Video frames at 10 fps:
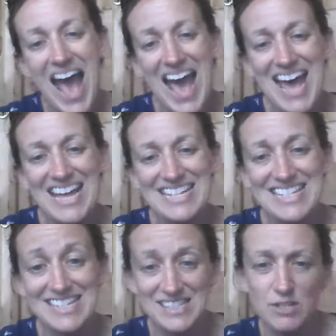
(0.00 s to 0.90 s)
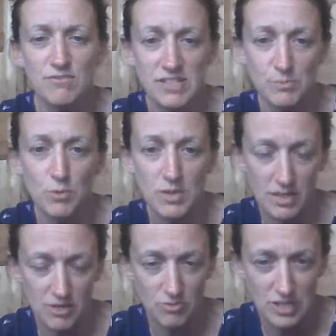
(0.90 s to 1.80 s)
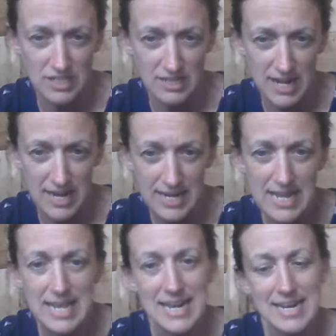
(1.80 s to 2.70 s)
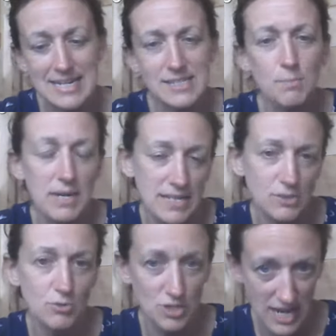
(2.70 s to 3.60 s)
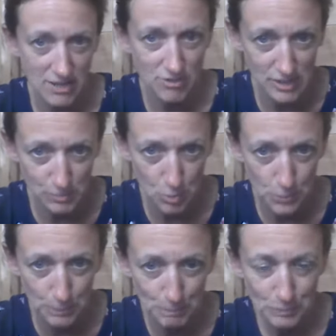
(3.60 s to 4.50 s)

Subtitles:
and is still visible in the country today. It is a place called Hadrian's Wall.